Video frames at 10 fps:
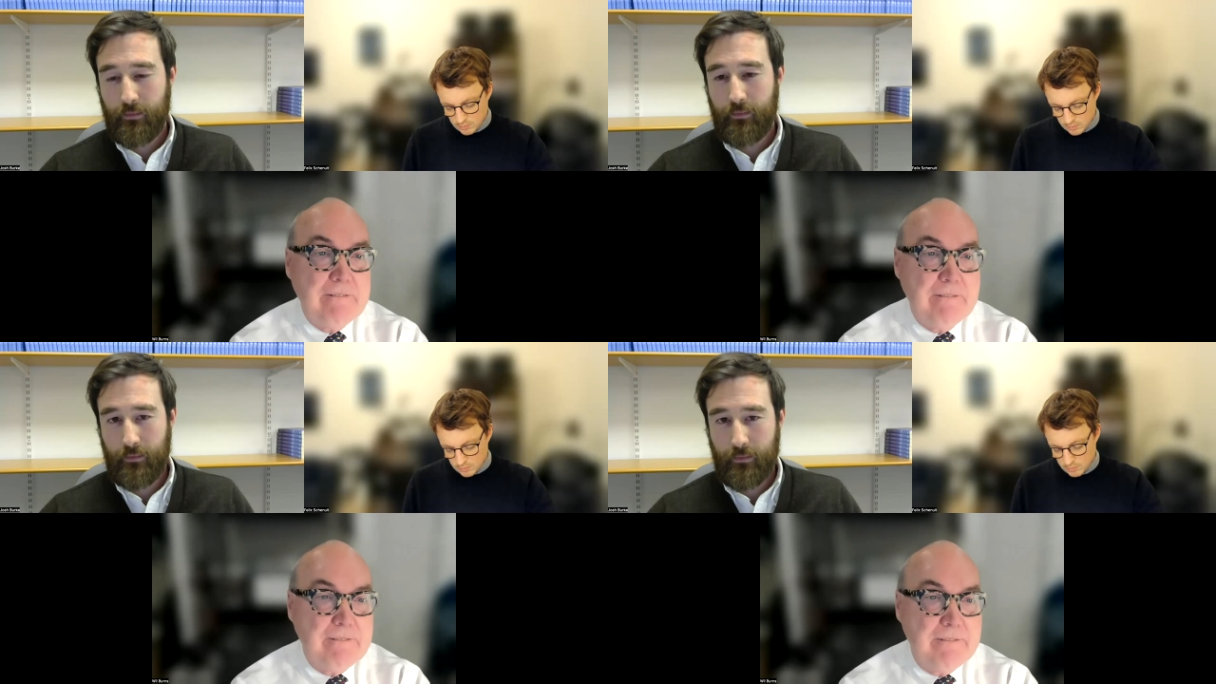
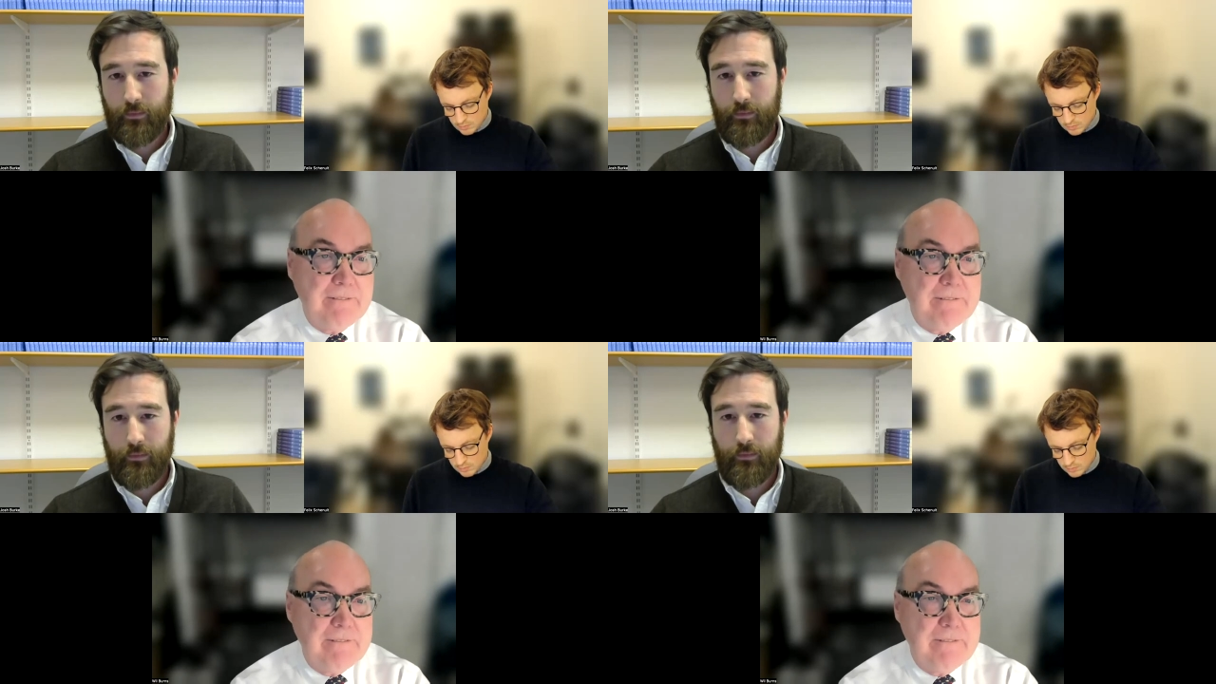
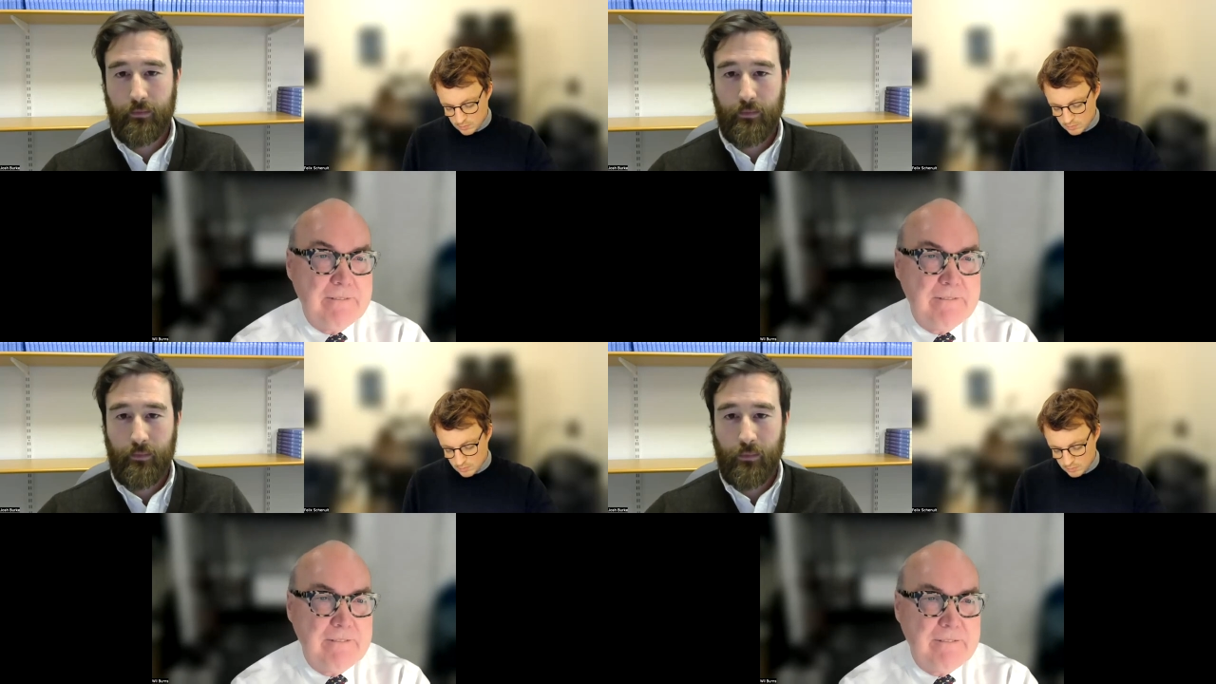
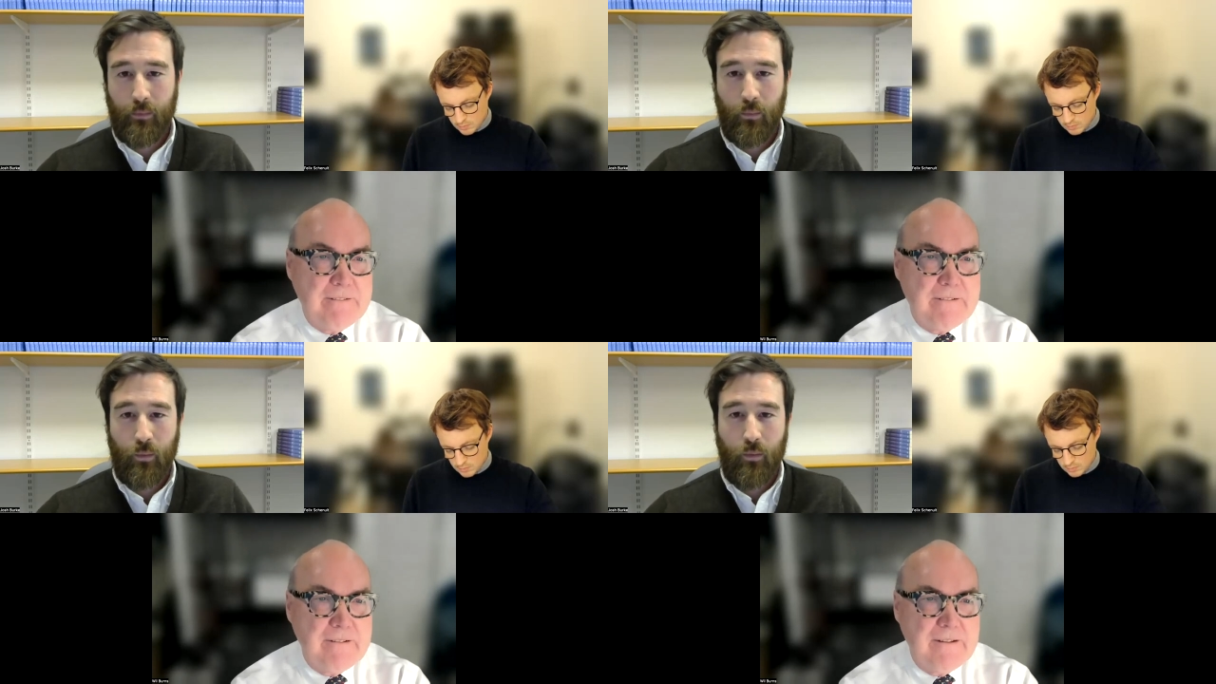
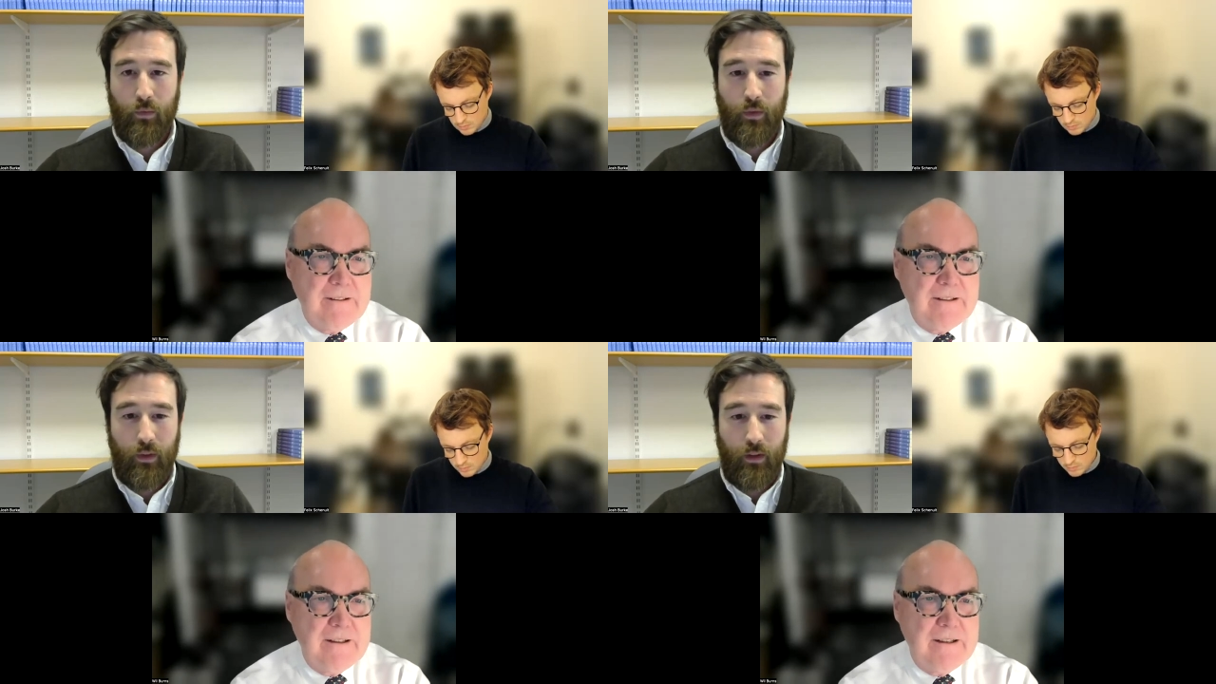
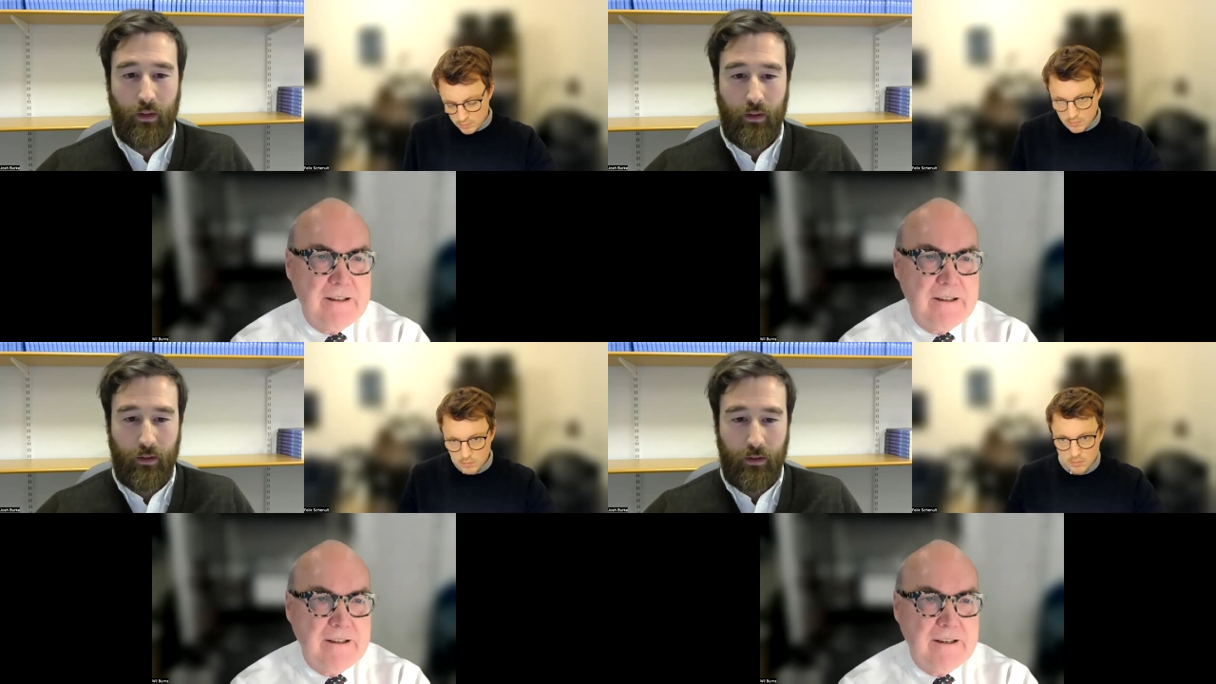
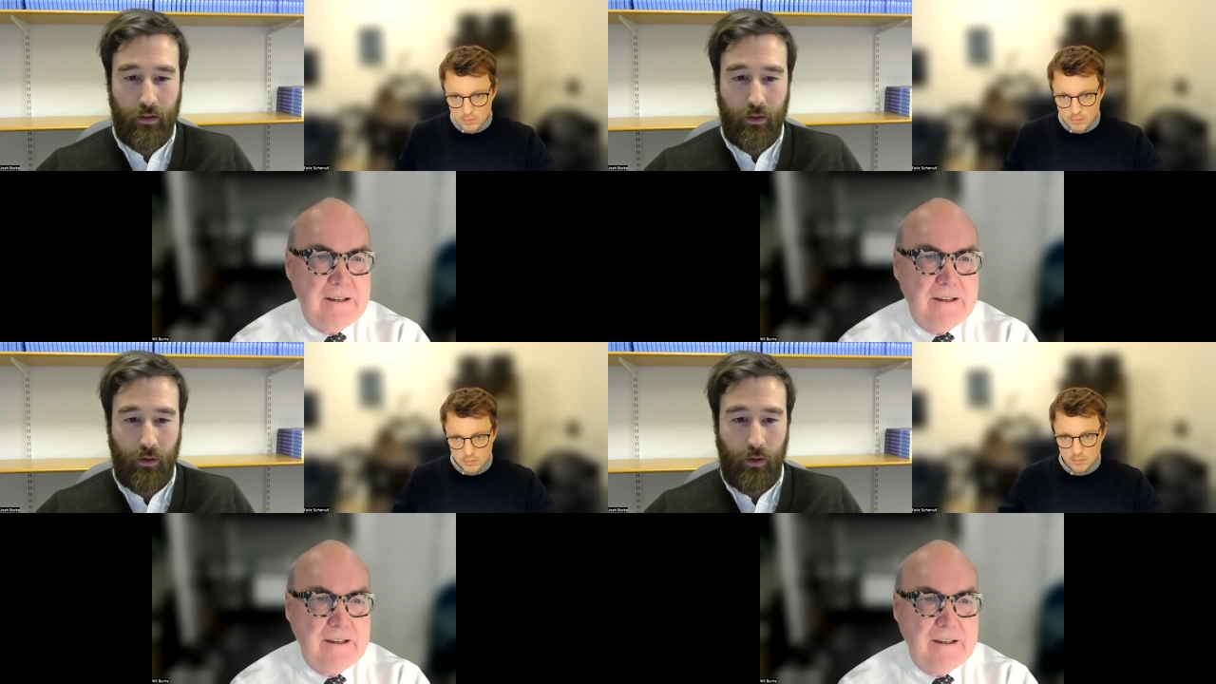
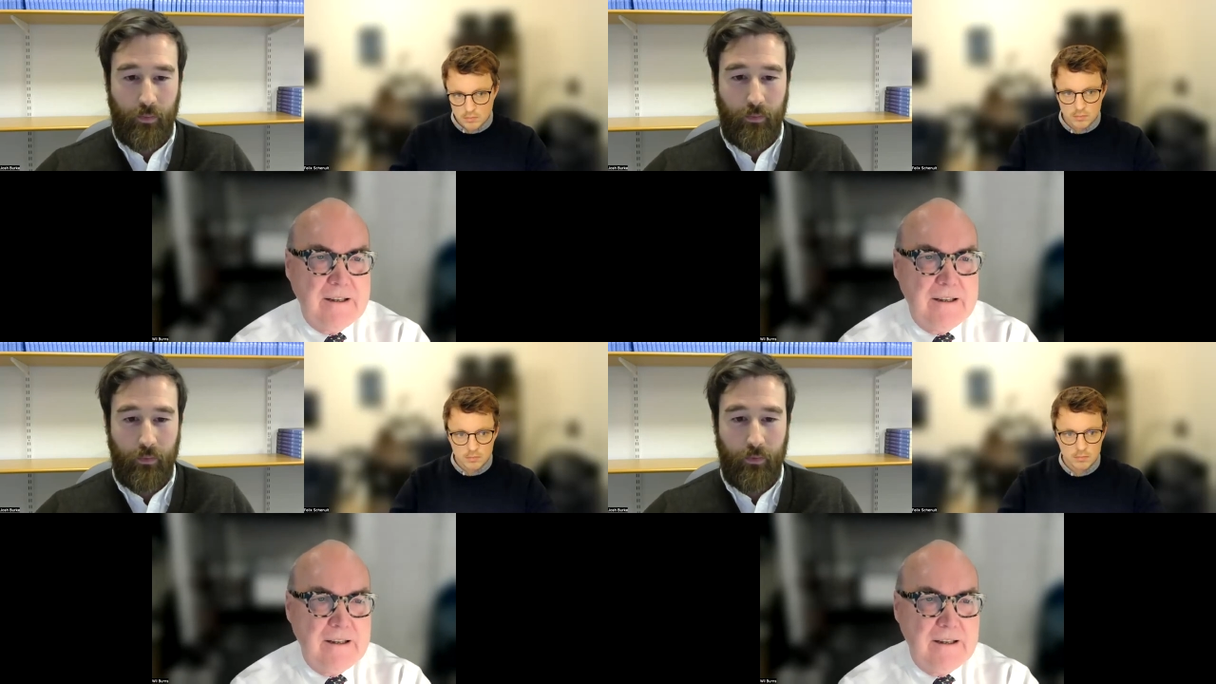
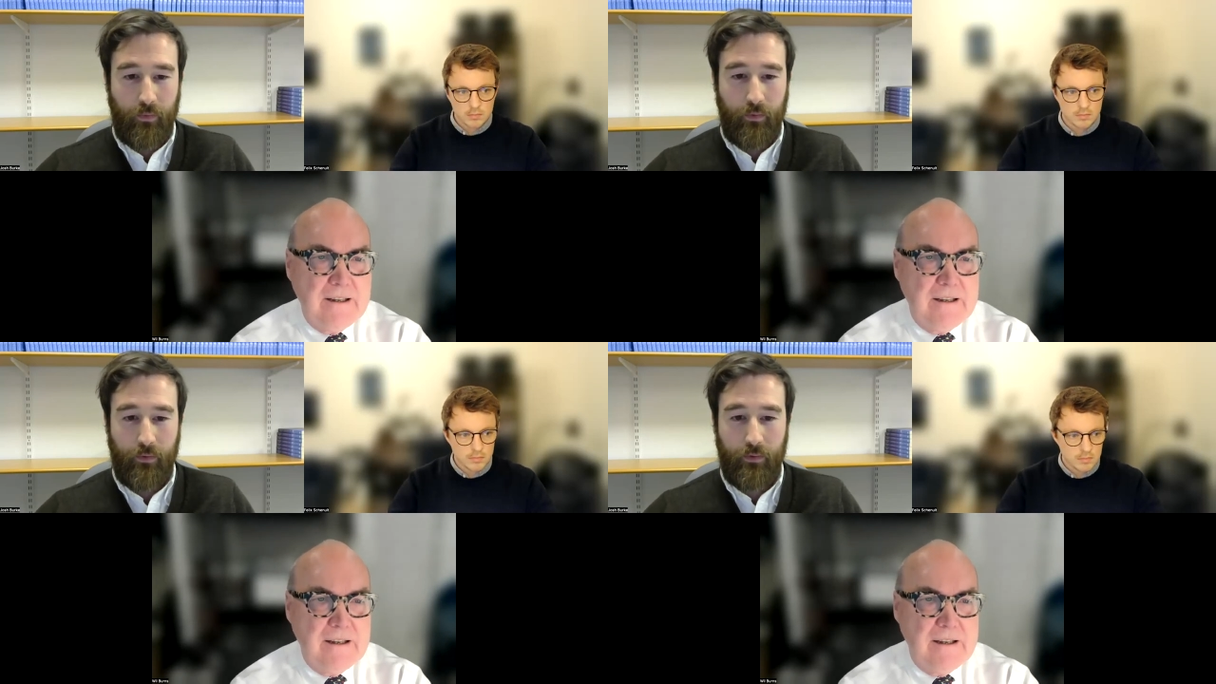
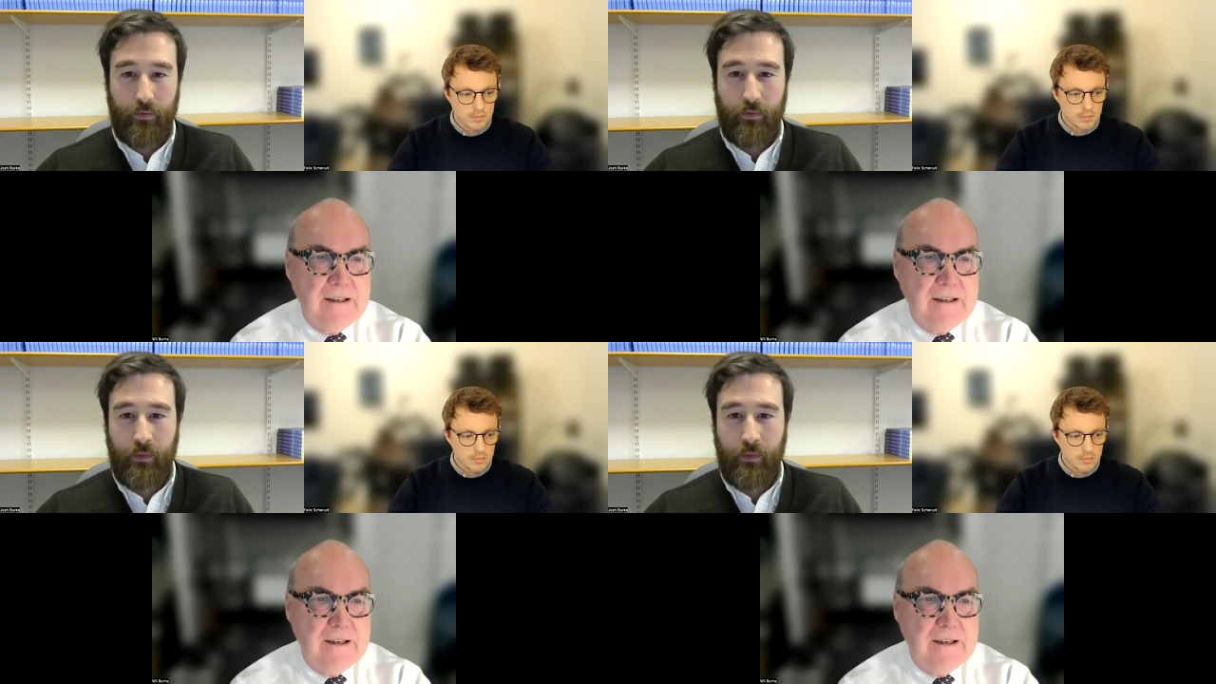Nobody speaks.